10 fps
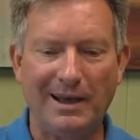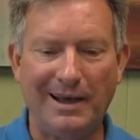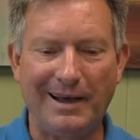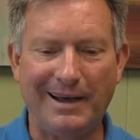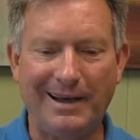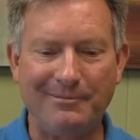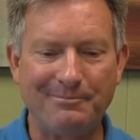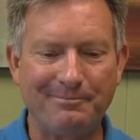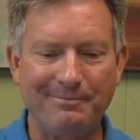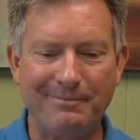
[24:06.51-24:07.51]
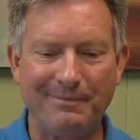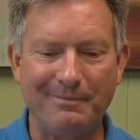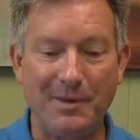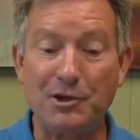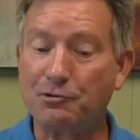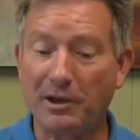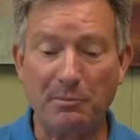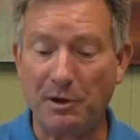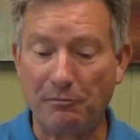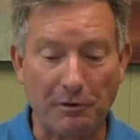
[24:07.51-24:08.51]
Uh, ministry
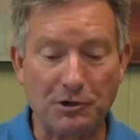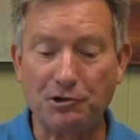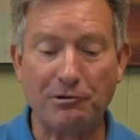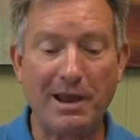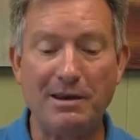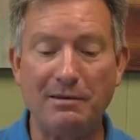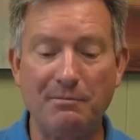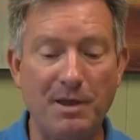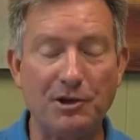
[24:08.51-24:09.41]
can be frustrating.